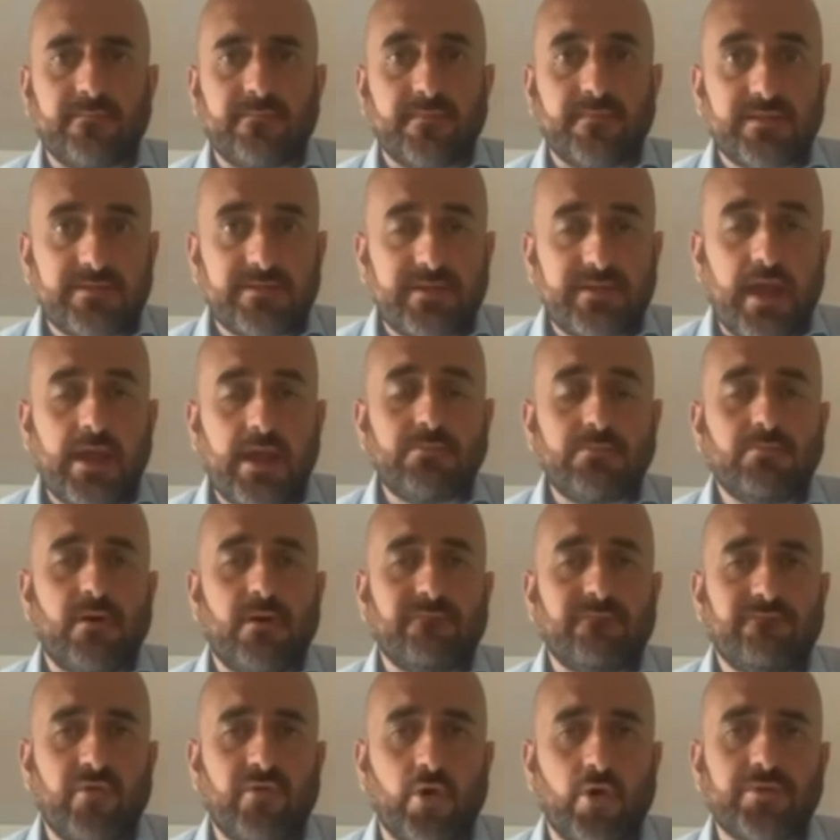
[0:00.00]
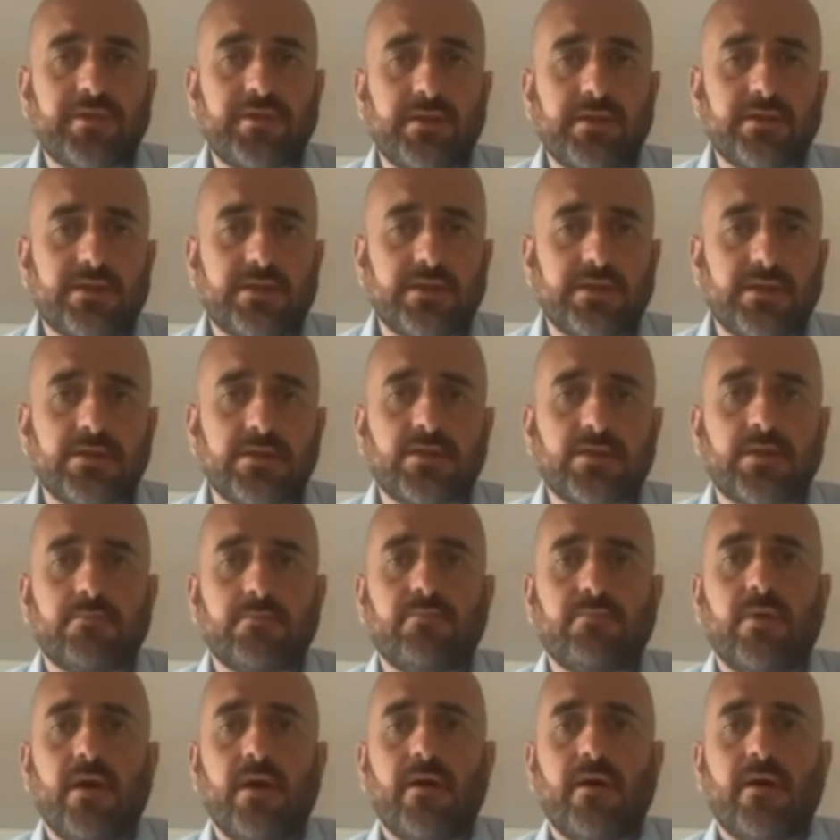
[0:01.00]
same voting system